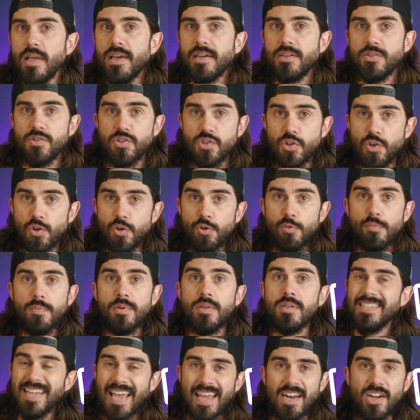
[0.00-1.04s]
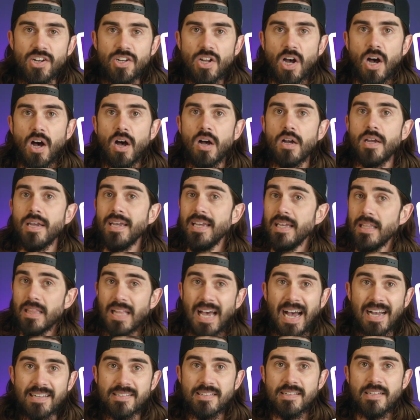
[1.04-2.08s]
like Zoom, Datadog,
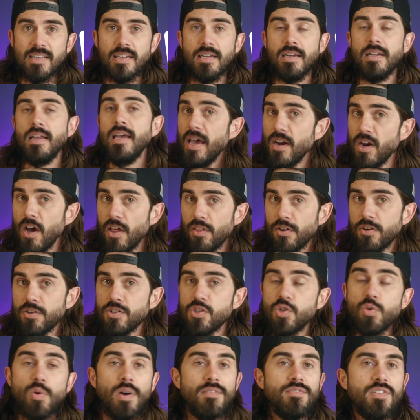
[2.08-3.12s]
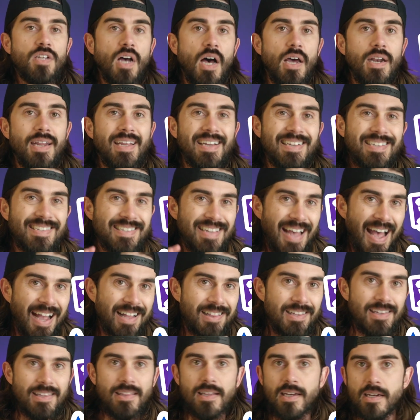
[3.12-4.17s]
Atlassian, and others who have done
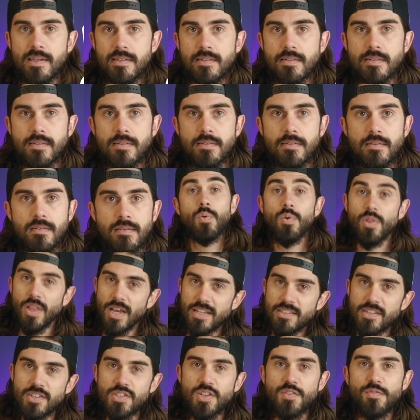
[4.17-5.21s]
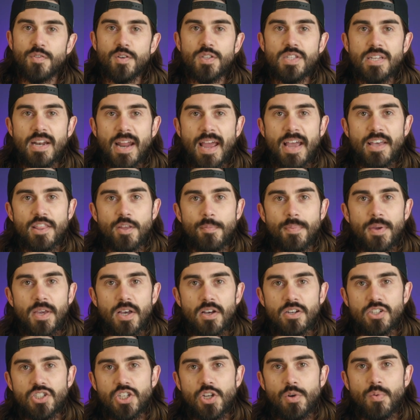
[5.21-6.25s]
exactly this. Well, that does it for today on the
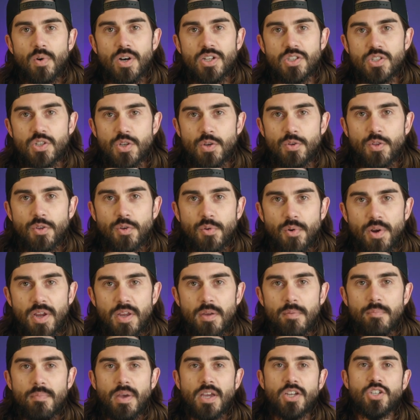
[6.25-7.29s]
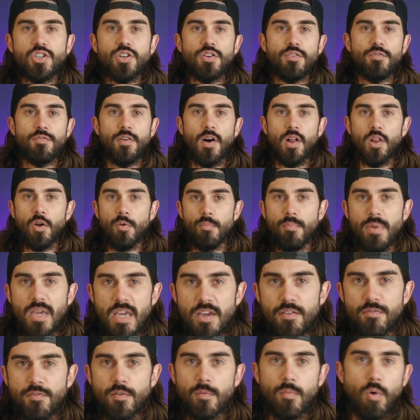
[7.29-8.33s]
PLG 123. Make sure to follow me
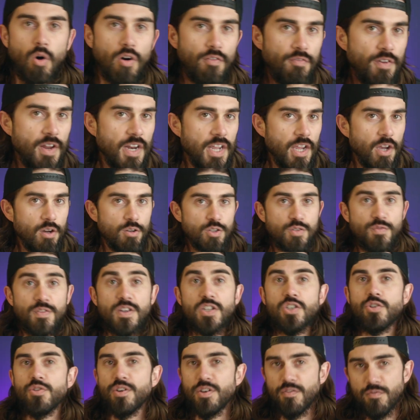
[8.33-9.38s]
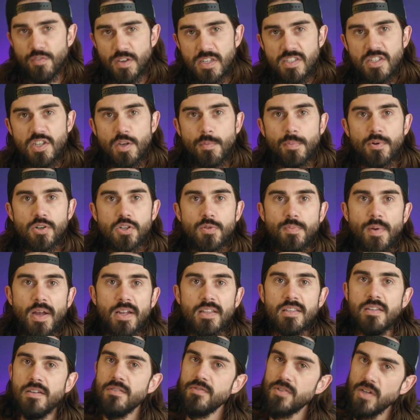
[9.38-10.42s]
for more videos featuring VC
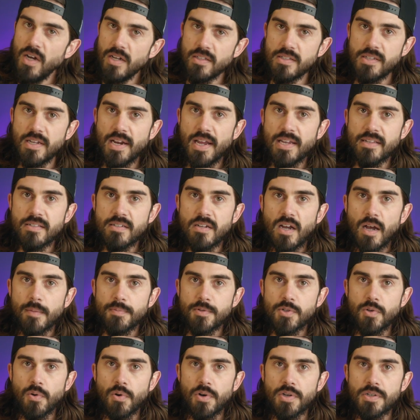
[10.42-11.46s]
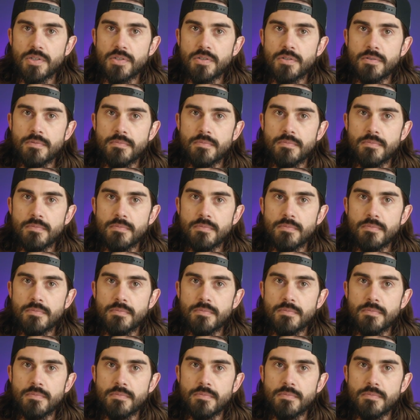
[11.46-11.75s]
perspectives on today's top stories.